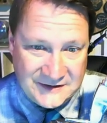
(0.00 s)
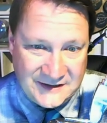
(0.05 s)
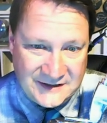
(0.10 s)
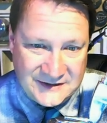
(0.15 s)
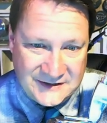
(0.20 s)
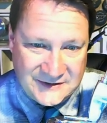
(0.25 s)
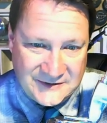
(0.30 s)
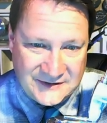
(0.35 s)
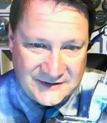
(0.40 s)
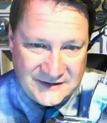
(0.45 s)
They
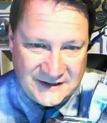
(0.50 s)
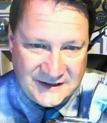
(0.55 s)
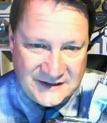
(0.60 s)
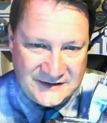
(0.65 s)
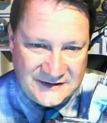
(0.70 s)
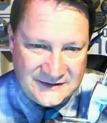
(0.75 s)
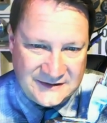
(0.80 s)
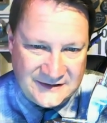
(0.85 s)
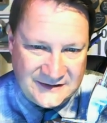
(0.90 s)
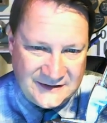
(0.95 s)
do,
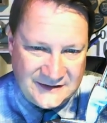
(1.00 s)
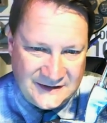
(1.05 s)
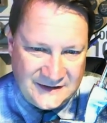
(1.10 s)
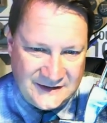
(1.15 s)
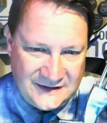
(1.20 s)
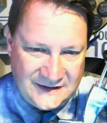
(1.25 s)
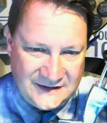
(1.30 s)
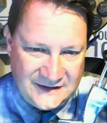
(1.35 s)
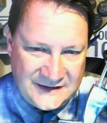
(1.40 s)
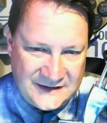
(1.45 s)
and
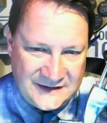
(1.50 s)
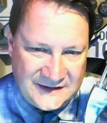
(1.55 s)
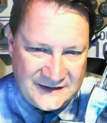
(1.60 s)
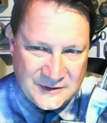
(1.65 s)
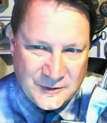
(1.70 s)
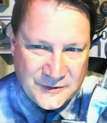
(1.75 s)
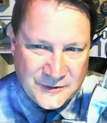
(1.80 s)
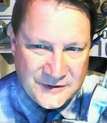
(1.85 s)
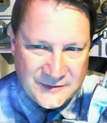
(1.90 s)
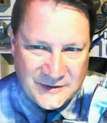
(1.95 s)
that there's a
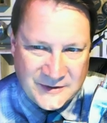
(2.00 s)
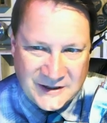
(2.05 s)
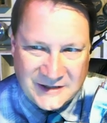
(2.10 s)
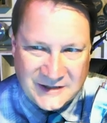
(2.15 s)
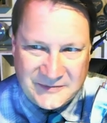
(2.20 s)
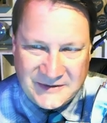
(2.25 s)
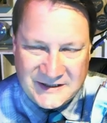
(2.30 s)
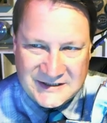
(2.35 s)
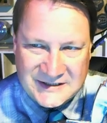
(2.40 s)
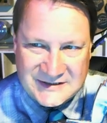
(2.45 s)
hole in the
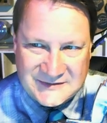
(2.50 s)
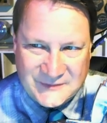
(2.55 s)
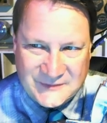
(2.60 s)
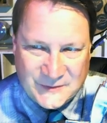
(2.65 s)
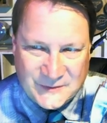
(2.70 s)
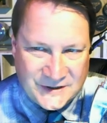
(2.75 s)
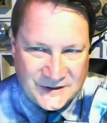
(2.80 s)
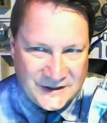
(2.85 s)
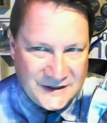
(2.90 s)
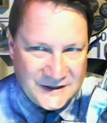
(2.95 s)
marketplace
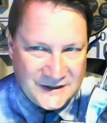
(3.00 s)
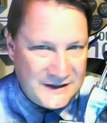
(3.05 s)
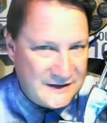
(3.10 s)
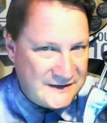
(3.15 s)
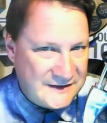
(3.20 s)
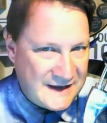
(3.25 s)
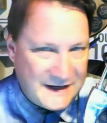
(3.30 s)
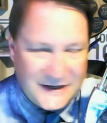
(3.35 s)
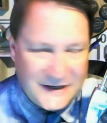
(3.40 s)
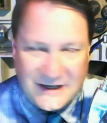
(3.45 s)
for
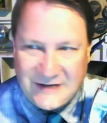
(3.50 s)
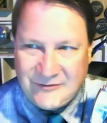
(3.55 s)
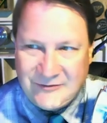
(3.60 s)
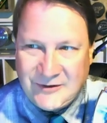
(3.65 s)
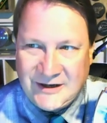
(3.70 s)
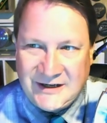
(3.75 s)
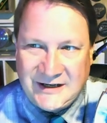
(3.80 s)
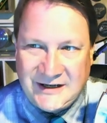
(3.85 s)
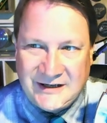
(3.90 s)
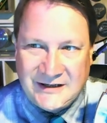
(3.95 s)
that kind of
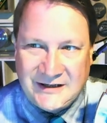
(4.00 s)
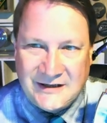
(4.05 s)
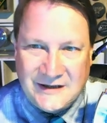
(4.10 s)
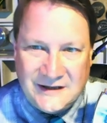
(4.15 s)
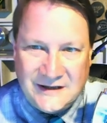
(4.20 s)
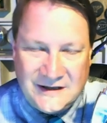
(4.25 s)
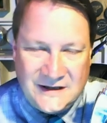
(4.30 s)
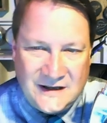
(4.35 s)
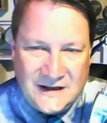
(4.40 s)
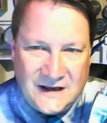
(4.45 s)
writing.
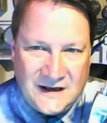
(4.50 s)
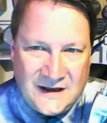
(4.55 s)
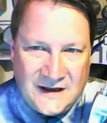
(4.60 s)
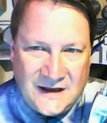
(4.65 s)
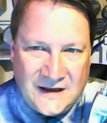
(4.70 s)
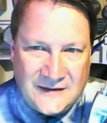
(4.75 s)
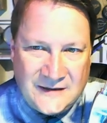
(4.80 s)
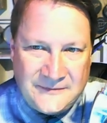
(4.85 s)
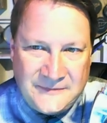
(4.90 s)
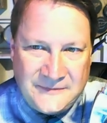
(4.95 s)
That